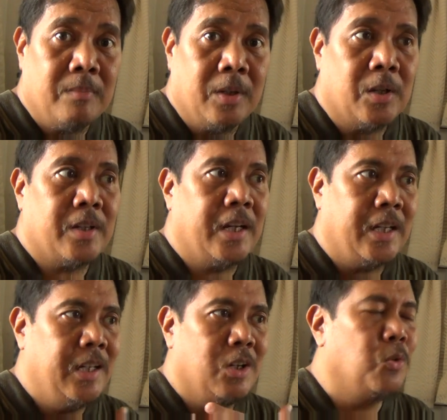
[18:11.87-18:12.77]
because I
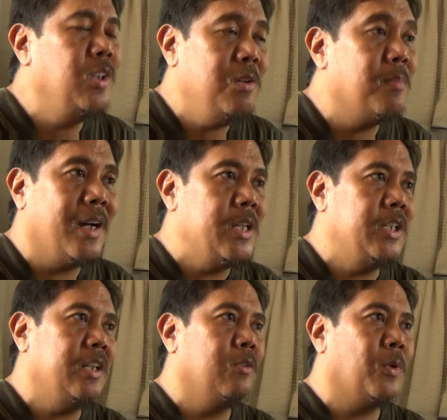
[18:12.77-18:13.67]
can only
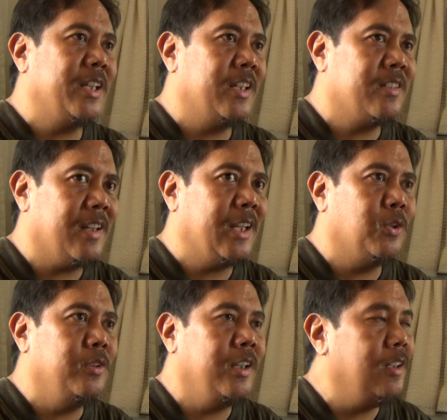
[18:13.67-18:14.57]
imagine what it's like
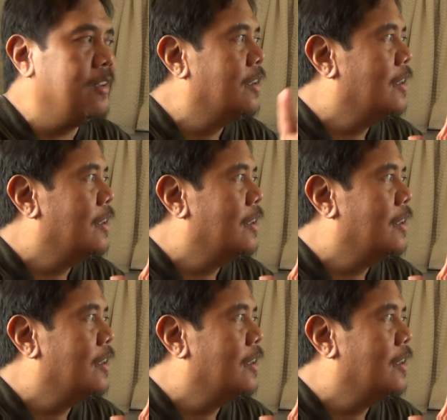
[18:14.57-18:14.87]
to deal